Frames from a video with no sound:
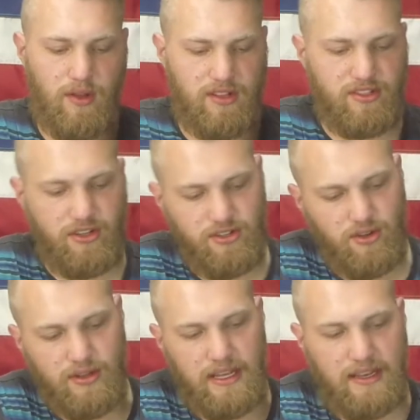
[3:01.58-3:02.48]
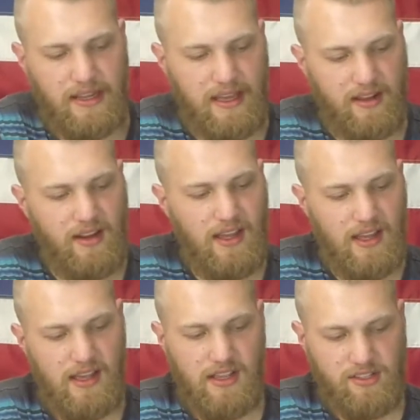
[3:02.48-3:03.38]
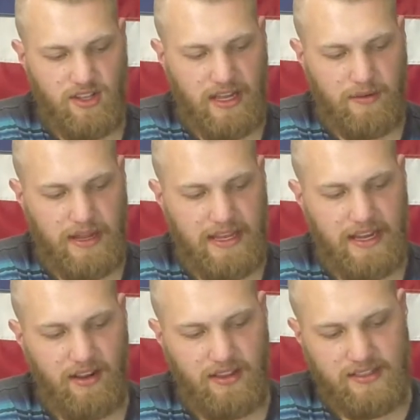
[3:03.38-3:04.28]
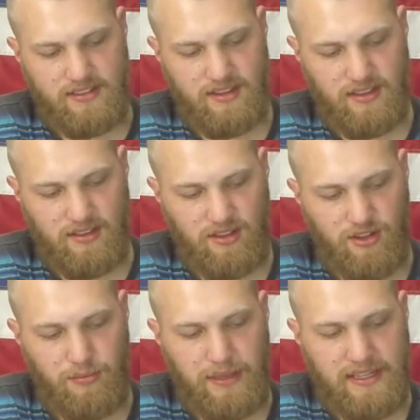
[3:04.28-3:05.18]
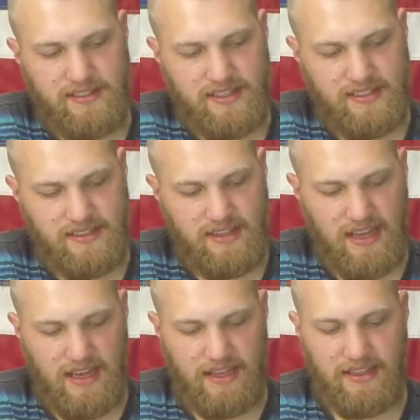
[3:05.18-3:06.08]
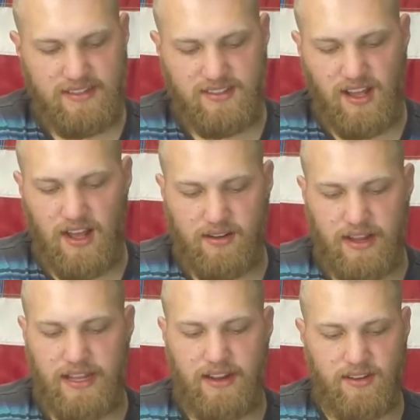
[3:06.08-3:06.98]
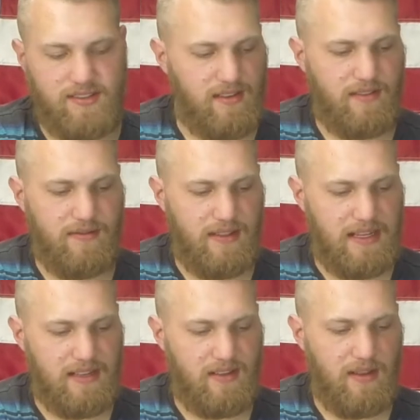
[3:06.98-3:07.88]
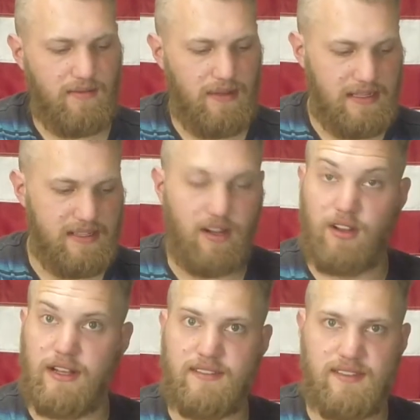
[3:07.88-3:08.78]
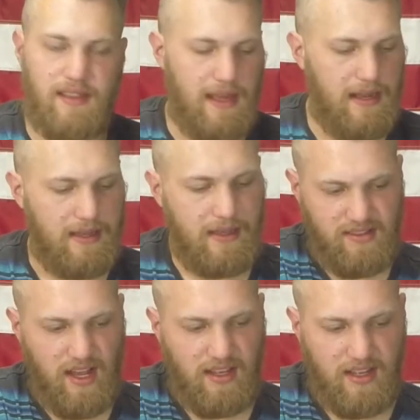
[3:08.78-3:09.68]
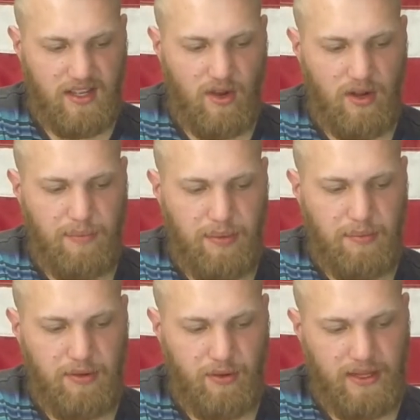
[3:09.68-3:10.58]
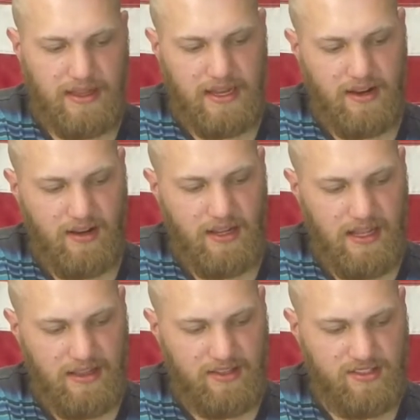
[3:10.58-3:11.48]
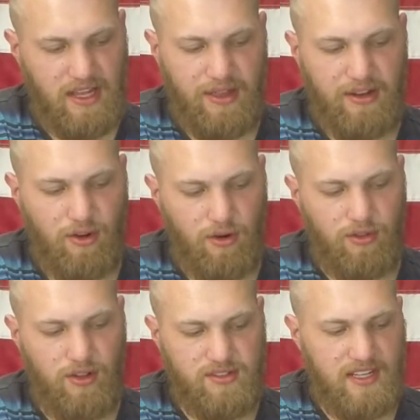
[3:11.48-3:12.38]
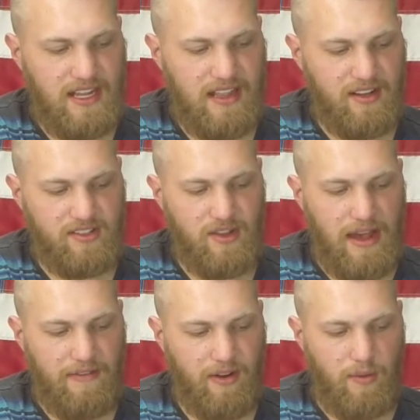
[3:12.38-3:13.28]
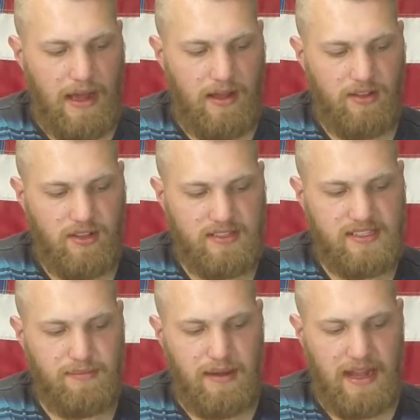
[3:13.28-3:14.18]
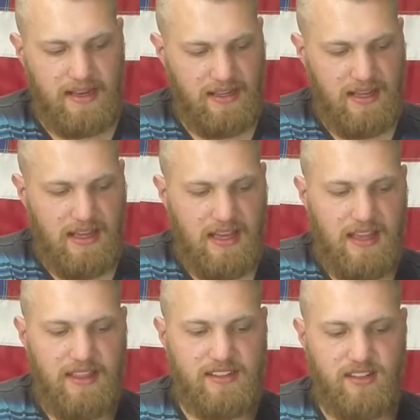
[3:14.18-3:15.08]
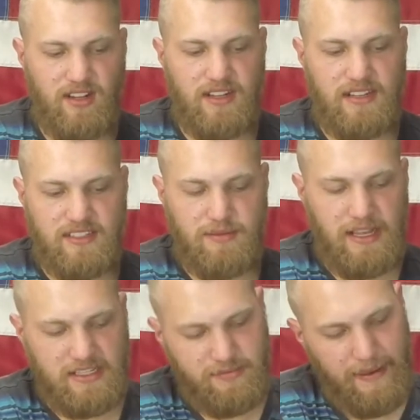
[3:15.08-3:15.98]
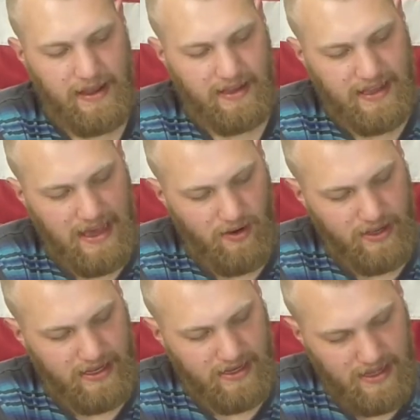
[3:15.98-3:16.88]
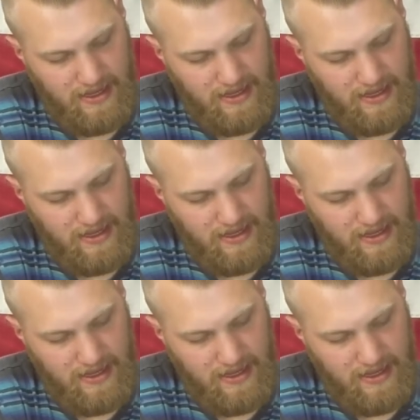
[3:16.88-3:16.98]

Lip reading: other screws holding it together. So like right here, these 2 pieces, and this stock right here is I said earlier, it's synthetic. Stock going up in between there, there's nothing to hold those together. So after a while, you can see mine, they started expanding out, and